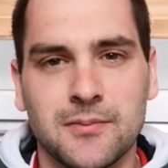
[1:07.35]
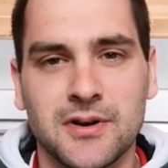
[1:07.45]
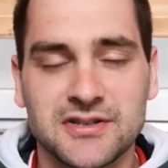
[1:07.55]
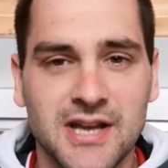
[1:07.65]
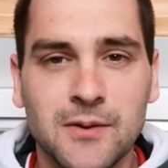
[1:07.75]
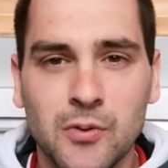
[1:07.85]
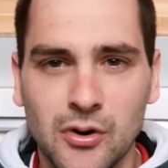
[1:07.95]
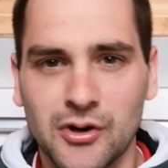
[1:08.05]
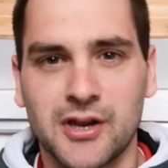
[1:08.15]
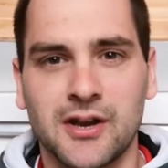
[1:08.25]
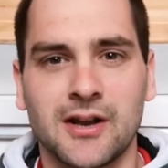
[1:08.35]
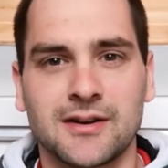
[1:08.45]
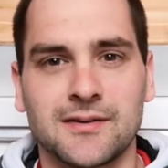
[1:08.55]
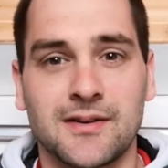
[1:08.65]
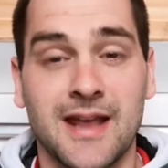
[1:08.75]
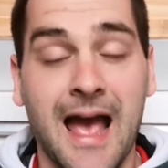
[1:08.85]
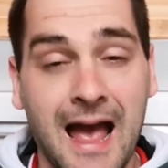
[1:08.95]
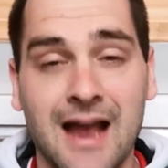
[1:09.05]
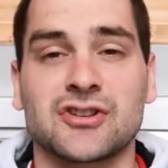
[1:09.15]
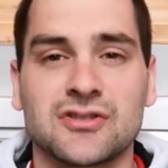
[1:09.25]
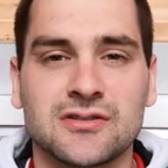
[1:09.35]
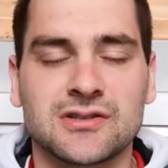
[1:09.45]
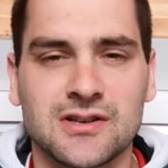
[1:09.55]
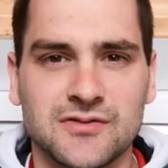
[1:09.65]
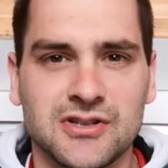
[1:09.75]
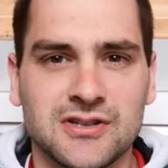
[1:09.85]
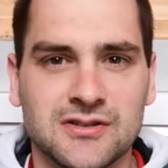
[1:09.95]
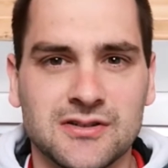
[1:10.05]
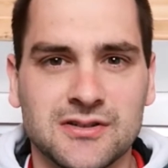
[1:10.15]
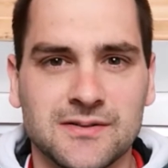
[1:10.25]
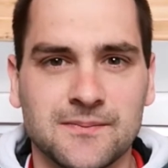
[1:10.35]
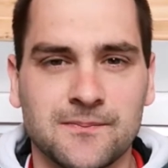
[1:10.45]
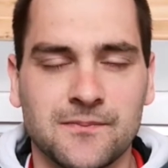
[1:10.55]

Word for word: but instead we're looking at the actions of Jesus